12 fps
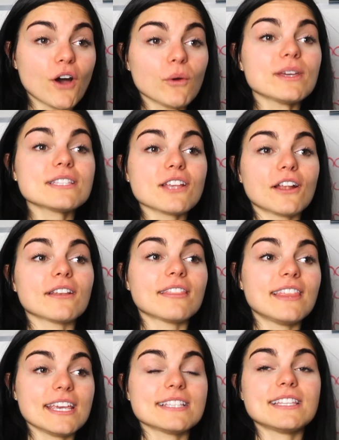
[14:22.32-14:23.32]
Focus on
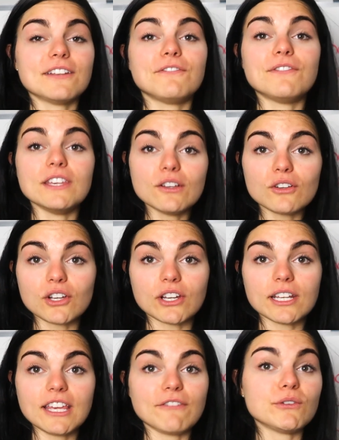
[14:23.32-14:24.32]
things that feel
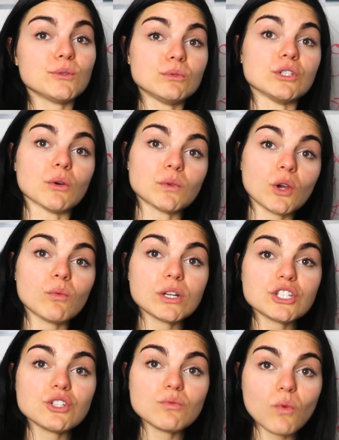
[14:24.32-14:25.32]
good if you don't know
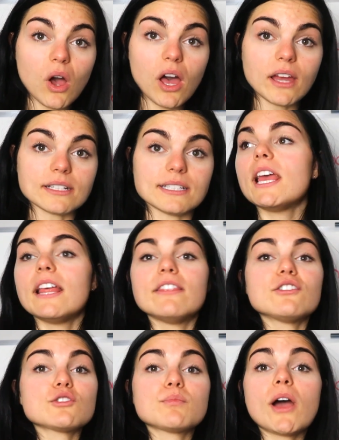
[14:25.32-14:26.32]
what you want.
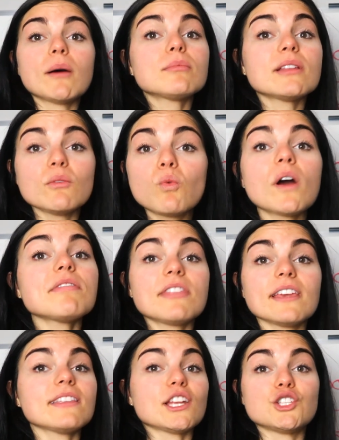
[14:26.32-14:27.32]
There's probably one
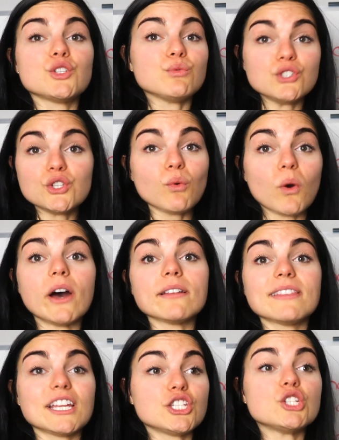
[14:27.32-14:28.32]
thing that you do
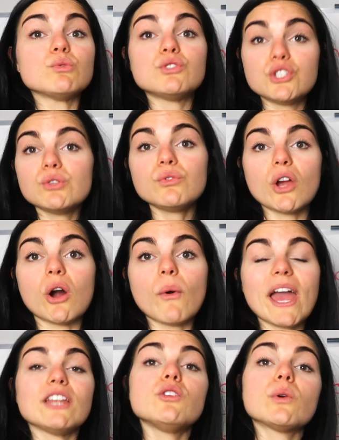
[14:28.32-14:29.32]
want that you do know
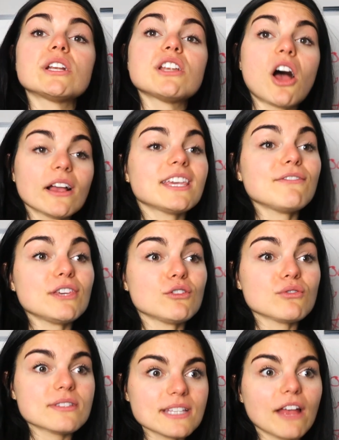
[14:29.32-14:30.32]
and you are not giving
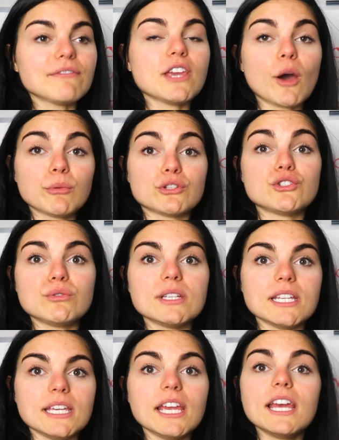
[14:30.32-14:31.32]
yourself the
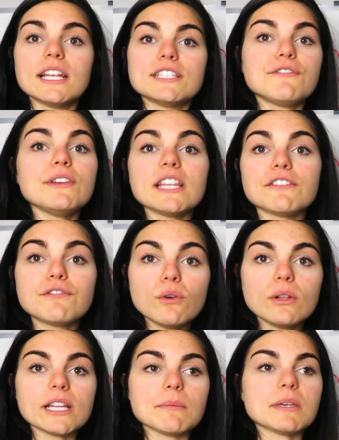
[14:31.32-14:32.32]
opportunity to feel it
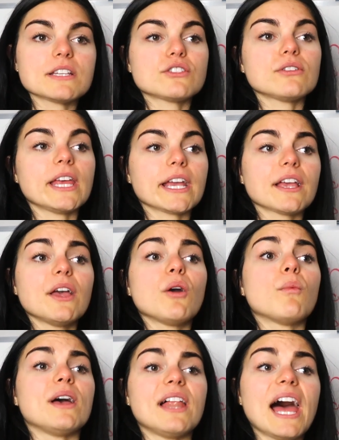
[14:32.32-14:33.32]
fully because you're like,
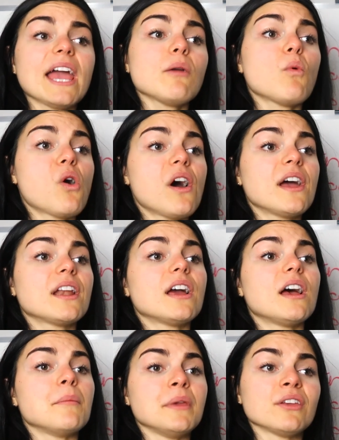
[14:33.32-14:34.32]
well, I want
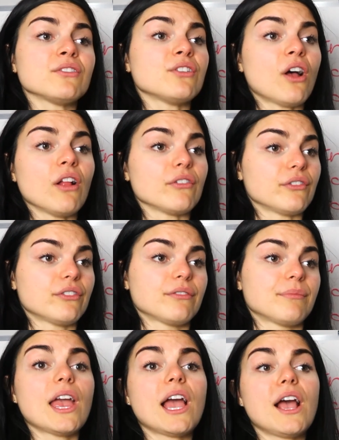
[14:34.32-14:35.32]
million dollars.
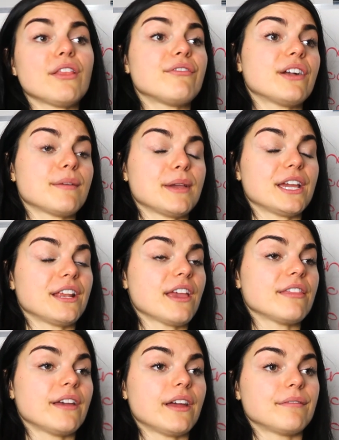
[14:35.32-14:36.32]
How the fuck am I gonna
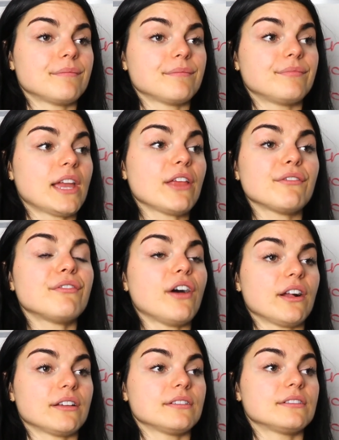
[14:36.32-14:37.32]
get that? How the
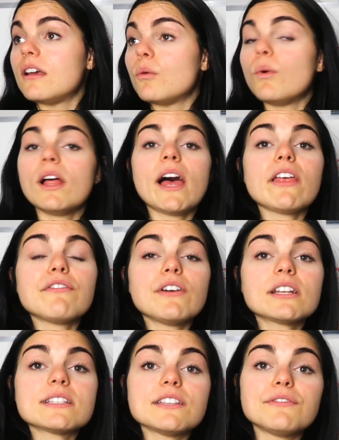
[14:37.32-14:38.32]
fuck? Well, how the
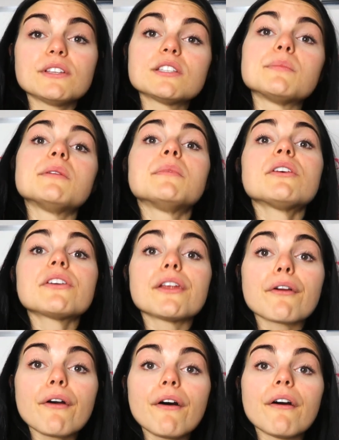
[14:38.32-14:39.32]
fuck does it feel to be a
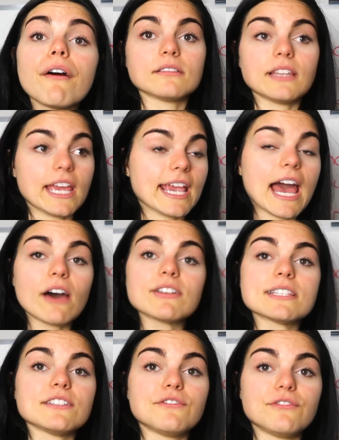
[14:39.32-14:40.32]
millionaire, huh? Like, how
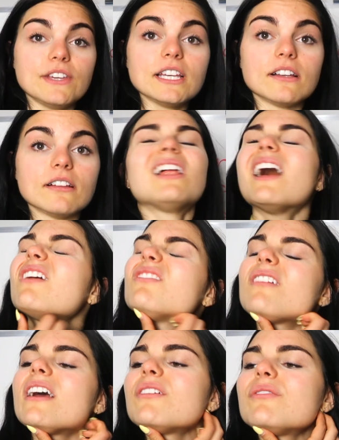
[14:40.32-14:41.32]
does it feel? Well, I
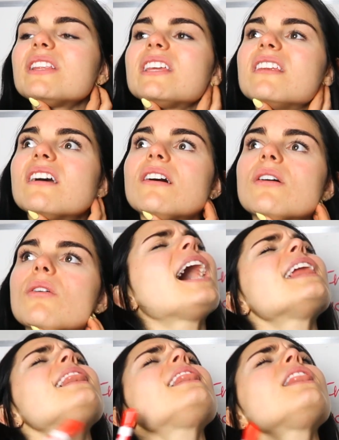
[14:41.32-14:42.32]
don't, I don't really know.
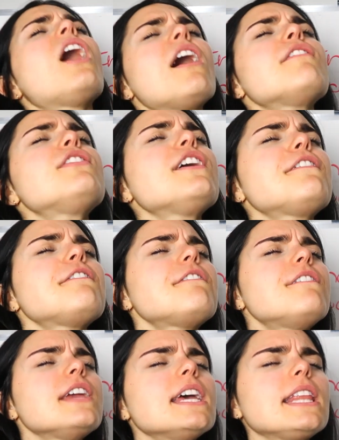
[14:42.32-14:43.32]
I love the
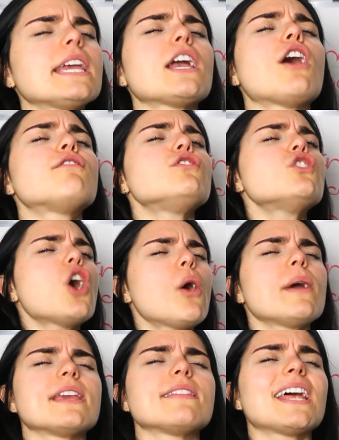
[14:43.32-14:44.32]
feeling of
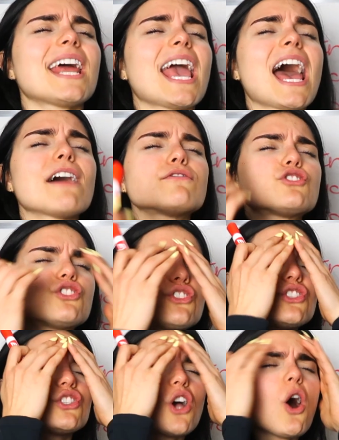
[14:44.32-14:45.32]
knowing that I have
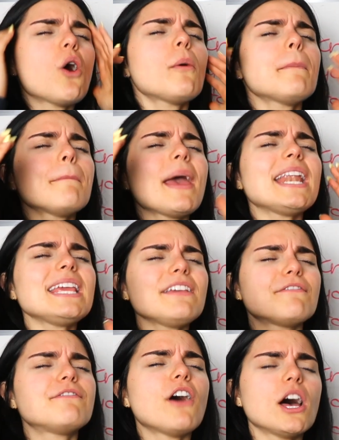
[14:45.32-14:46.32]
so many
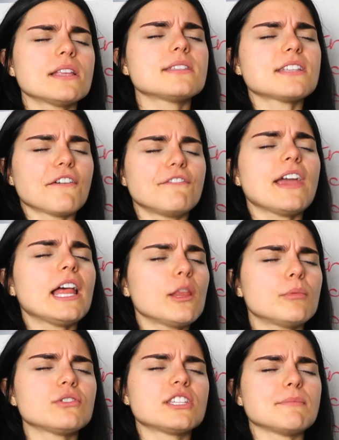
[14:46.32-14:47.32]
funds
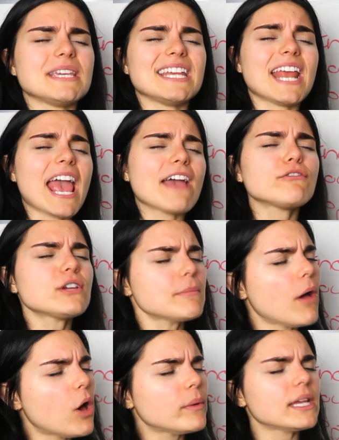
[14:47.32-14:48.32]
available to me in every
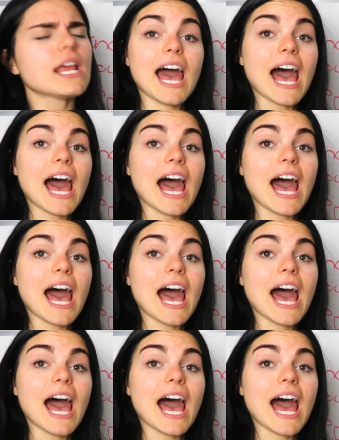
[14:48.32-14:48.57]
moment.